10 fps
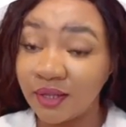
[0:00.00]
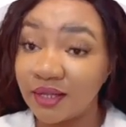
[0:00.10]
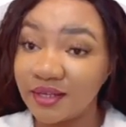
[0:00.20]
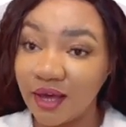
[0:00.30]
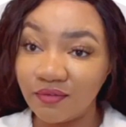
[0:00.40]

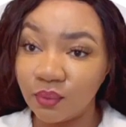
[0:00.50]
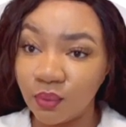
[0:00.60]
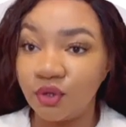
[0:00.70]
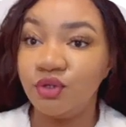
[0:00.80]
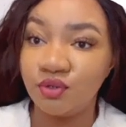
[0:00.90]
that
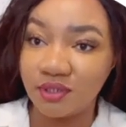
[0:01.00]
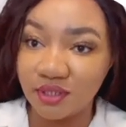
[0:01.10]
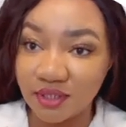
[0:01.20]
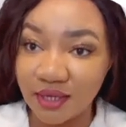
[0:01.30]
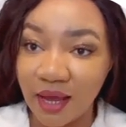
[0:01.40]
everyone
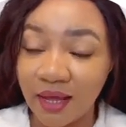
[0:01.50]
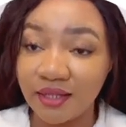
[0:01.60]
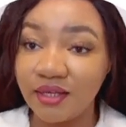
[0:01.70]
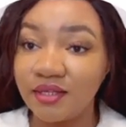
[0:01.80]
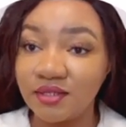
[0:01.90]
uses
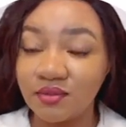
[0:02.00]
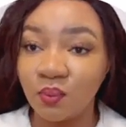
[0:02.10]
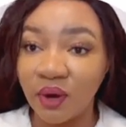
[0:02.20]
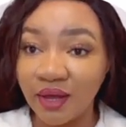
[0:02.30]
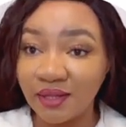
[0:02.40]
and is
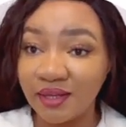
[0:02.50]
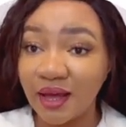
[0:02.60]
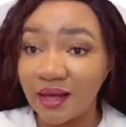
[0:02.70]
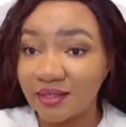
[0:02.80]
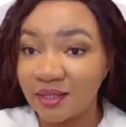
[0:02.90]

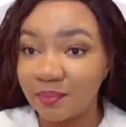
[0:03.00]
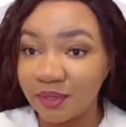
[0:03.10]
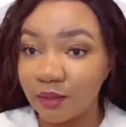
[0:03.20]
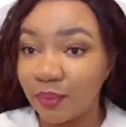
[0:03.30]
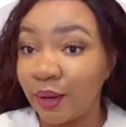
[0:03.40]
widely
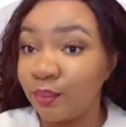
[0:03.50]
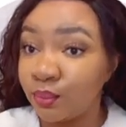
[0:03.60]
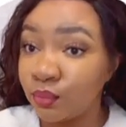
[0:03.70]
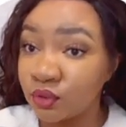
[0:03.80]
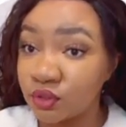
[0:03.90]
accepted by
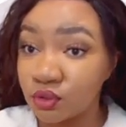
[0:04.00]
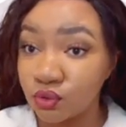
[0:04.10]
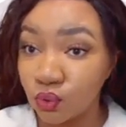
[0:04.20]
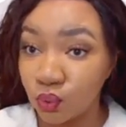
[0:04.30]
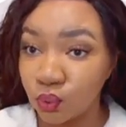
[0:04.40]
most
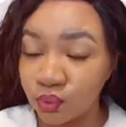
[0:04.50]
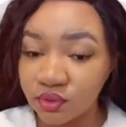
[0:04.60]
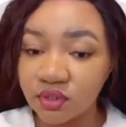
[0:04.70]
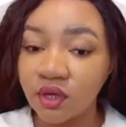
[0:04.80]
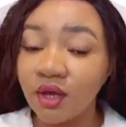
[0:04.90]

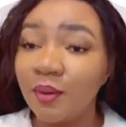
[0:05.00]
schools,